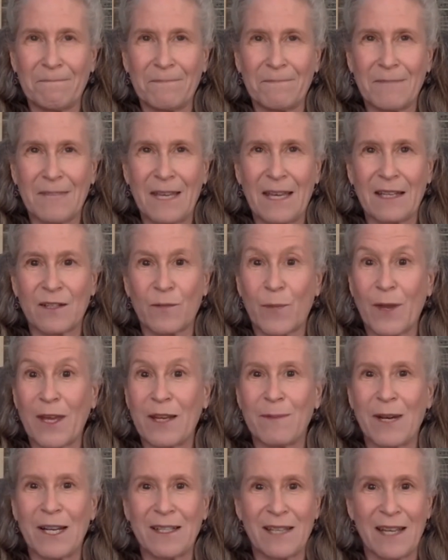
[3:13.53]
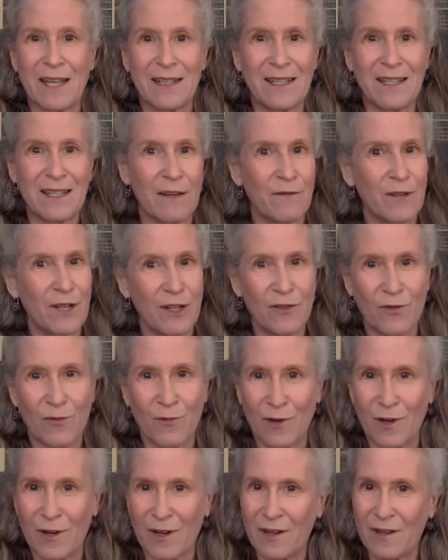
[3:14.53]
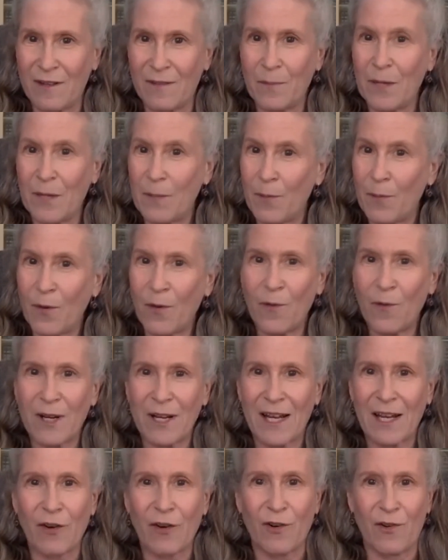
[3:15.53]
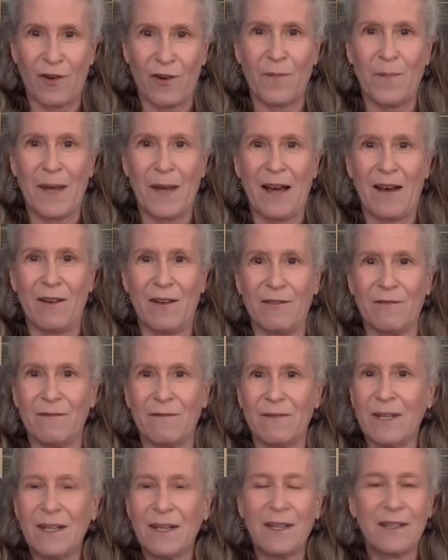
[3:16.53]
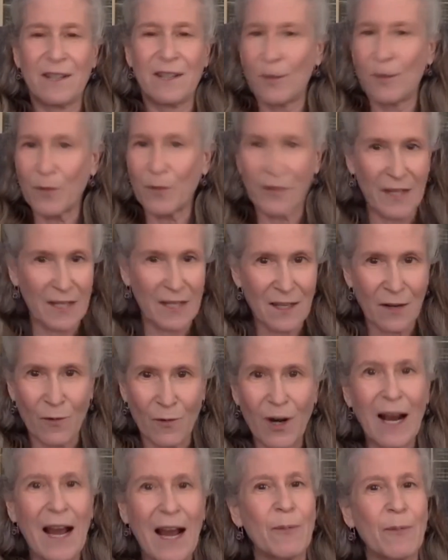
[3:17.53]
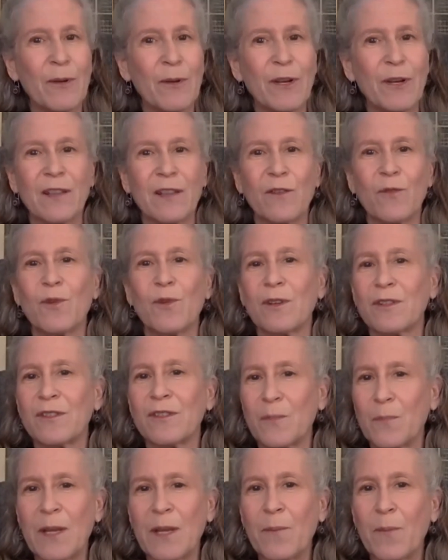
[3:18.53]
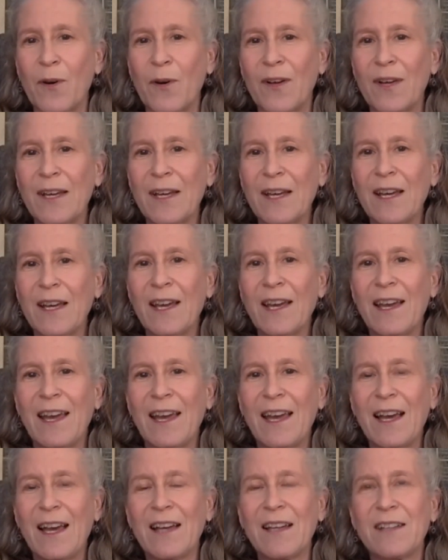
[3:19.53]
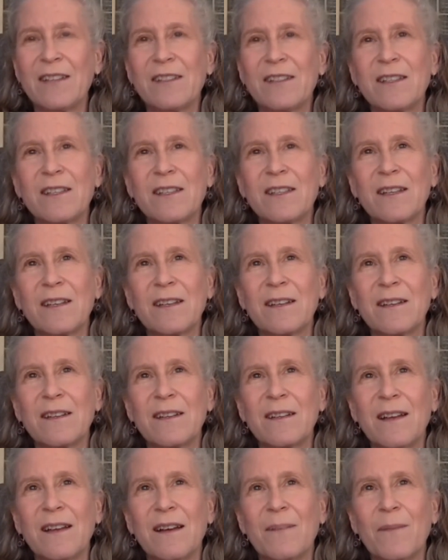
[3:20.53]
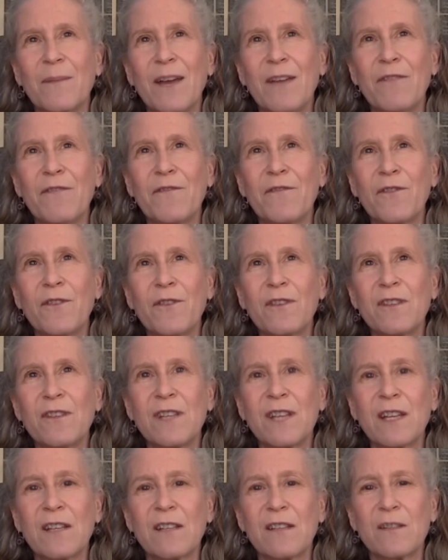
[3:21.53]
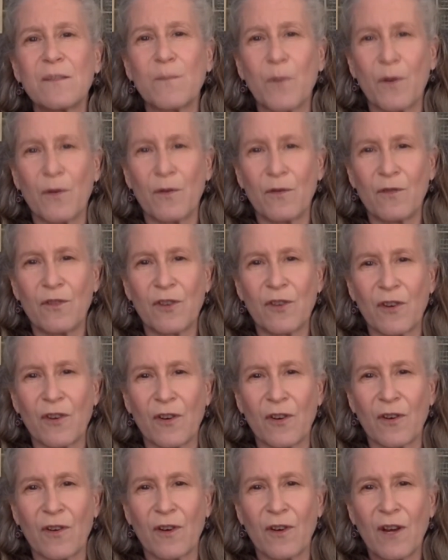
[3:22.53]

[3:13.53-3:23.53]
explained my sensitivity toward people when I heard about terrible things that were happening in the world to people. And my first exposure